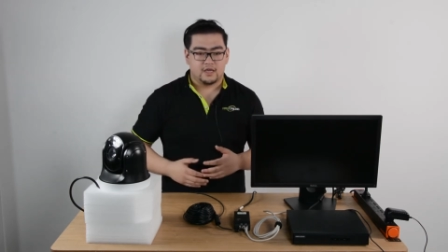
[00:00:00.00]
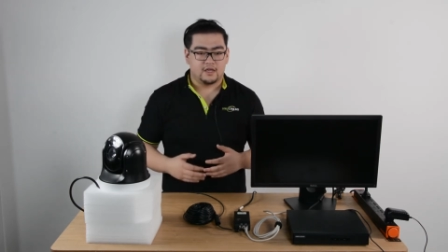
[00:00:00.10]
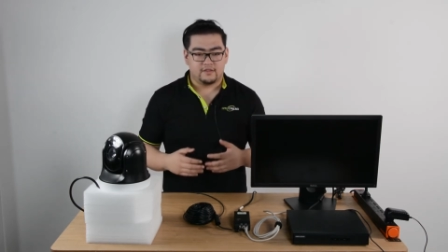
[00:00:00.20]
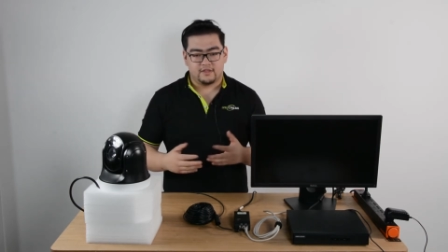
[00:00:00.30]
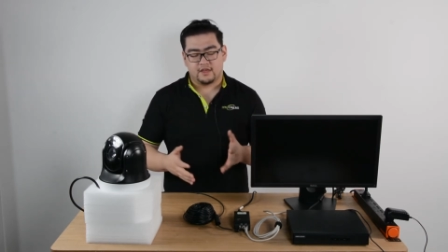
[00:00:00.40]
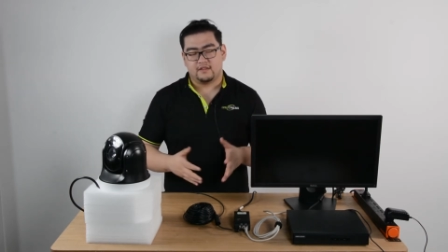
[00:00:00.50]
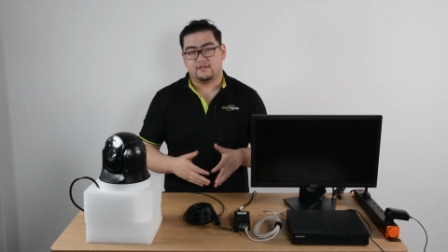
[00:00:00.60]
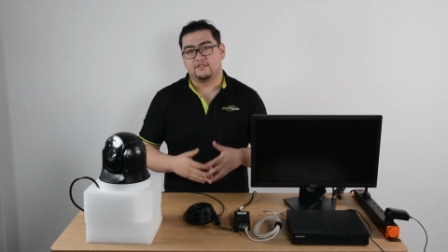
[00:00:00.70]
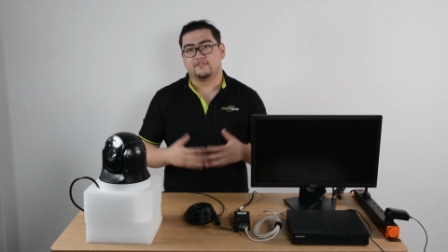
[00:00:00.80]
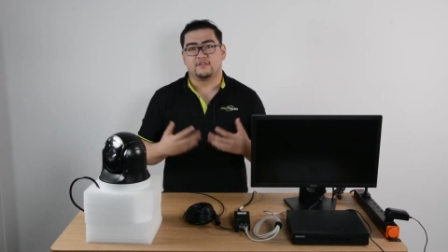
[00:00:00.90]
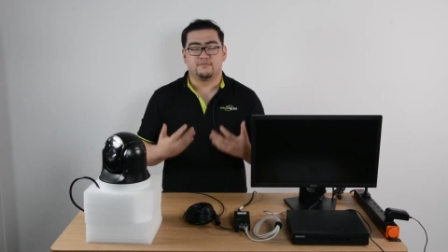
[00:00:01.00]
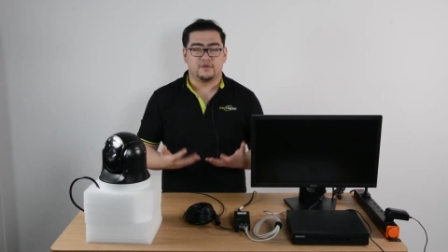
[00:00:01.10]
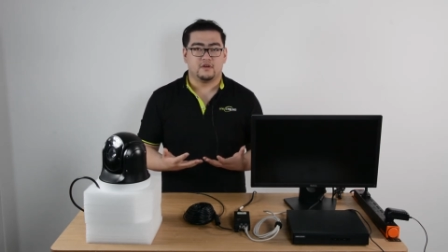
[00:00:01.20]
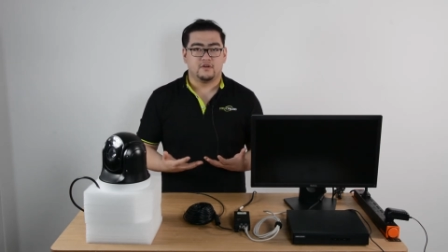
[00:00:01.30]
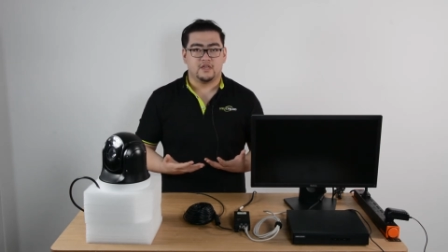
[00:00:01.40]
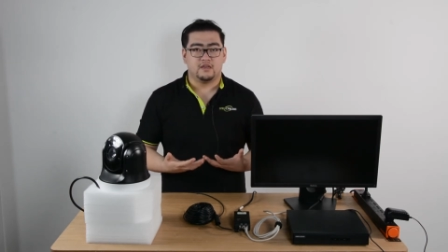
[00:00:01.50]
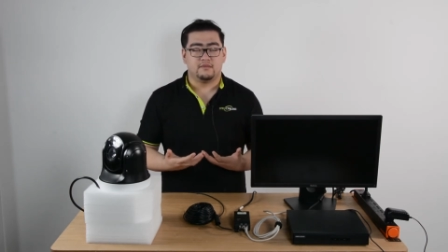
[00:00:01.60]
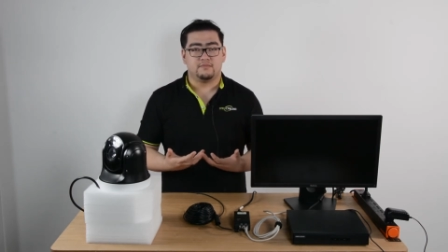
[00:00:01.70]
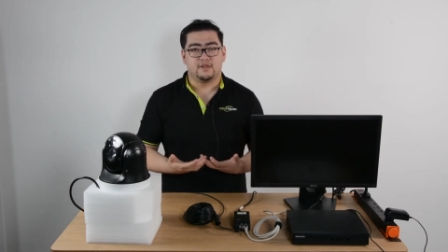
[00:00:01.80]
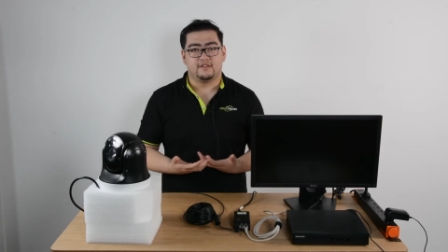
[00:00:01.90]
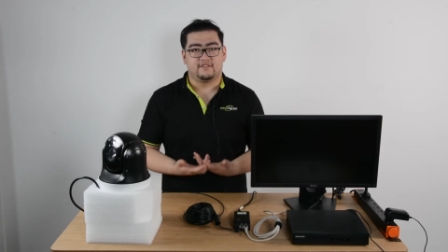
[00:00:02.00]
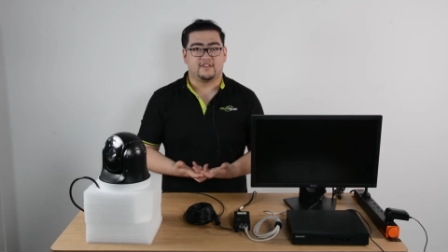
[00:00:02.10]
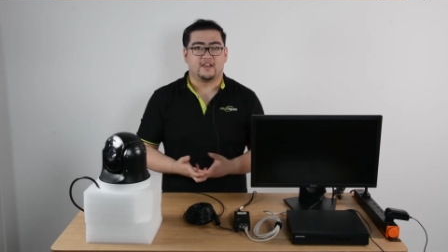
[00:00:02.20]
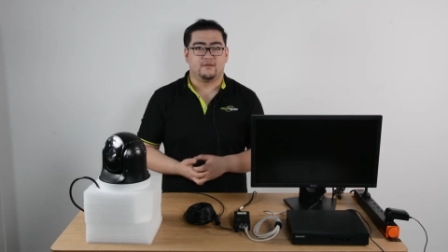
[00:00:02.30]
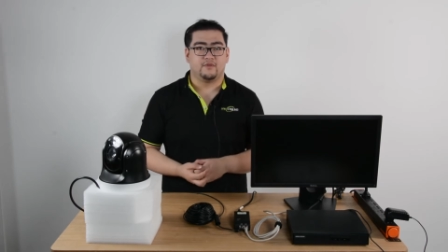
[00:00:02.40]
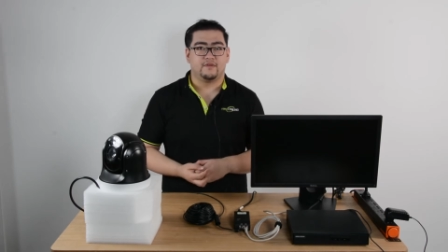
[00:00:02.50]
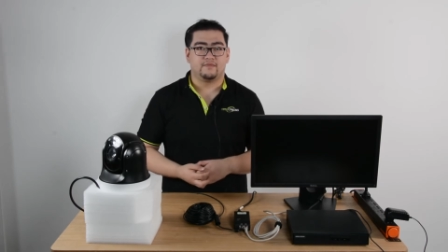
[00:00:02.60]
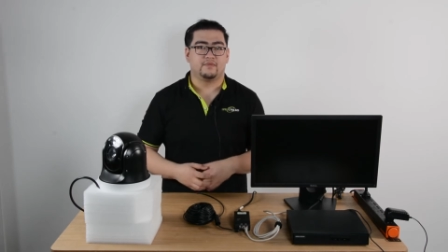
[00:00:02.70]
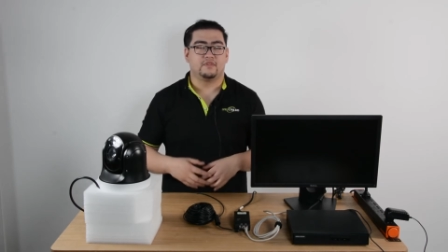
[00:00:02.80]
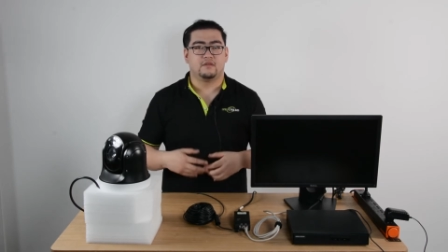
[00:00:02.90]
And then it's the PoE PTZ camera.